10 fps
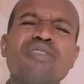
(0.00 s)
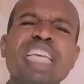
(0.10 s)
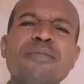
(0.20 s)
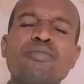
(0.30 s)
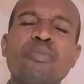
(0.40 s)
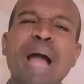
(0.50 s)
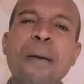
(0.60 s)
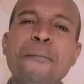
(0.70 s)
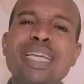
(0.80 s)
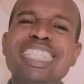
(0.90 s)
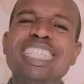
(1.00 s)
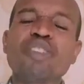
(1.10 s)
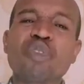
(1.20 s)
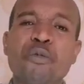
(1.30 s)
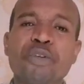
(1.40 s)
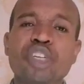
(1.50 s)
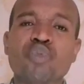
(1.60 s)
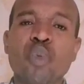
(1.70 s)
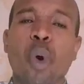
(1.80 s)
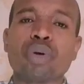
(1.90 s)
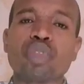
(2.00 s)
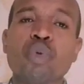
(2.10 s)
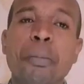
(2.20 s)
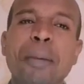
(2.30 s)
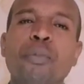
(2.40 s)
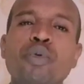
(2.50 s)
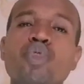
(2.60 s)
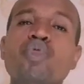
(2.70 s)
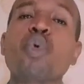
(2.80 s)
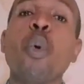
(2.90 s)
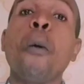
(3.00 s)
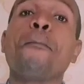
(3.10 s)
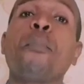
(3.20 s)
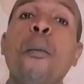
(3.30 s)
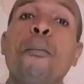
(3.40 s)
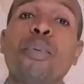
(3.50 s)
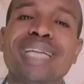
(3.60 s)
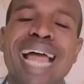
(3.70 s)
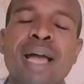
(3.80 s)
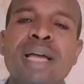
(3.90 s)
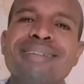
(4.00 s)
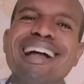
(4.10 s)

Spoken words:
him by preaching of his word to people so popular